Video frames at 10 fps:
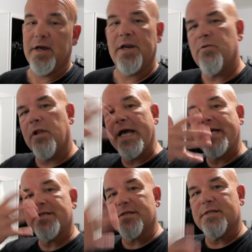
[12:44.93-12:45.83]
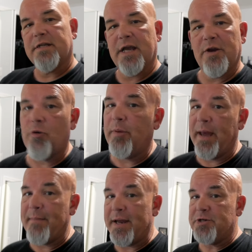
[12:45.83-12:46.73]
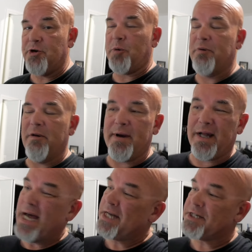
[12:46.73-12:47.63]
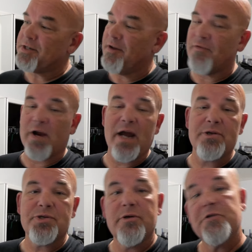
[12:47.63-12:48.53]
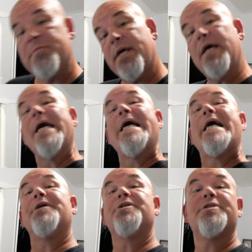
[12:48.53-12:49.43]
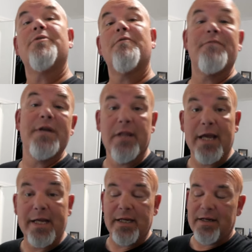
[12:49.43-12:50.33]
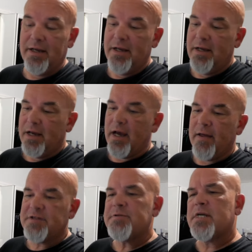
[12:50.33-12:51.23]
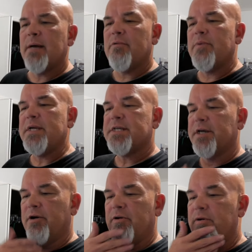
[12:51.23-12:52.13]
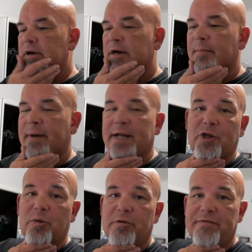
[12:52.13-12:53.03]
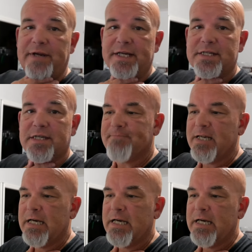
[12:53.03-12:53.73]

Uh, no glasses today. Normally, I make sure to put my glasses on for outros, but I just don't feel like it. Uh, this was a couple weeks ago, uh, Biketoberfest.